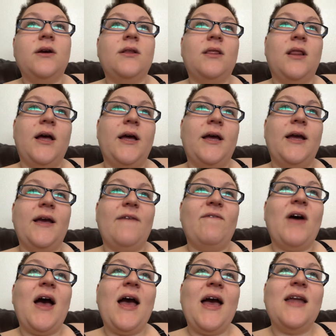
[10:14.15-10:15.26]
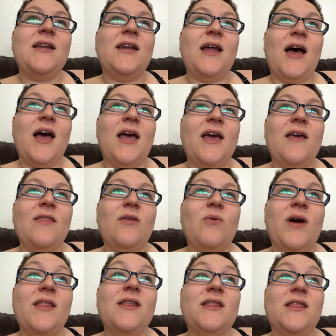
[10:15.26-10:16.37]
Like, if I had to diet the
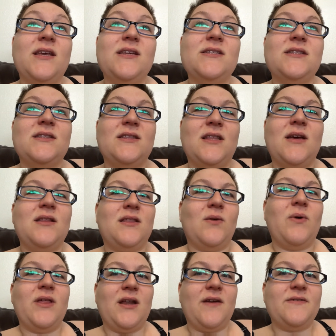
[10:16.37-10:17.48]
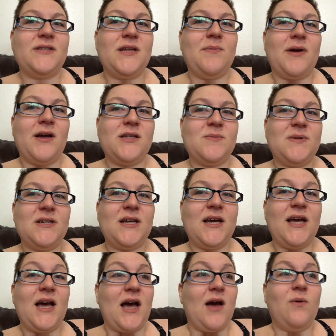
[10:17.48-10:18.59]
way that the way that I've seen my husband
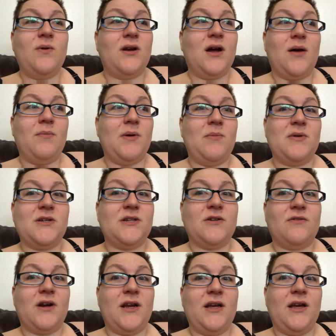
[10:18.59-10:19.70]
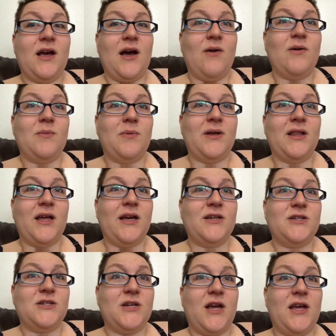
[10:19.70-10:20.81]
diet, I would not be mission ready. I would be
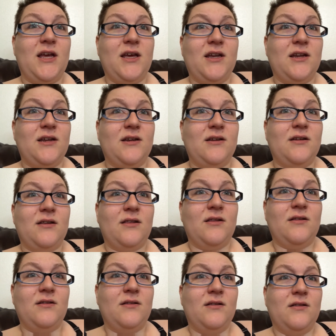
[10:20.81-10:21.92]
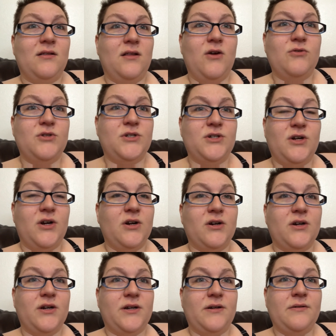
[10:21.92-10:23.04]
like shaken and low
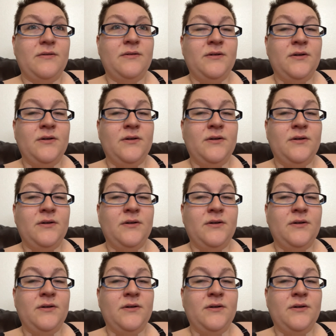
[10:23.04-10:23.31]
sugar, and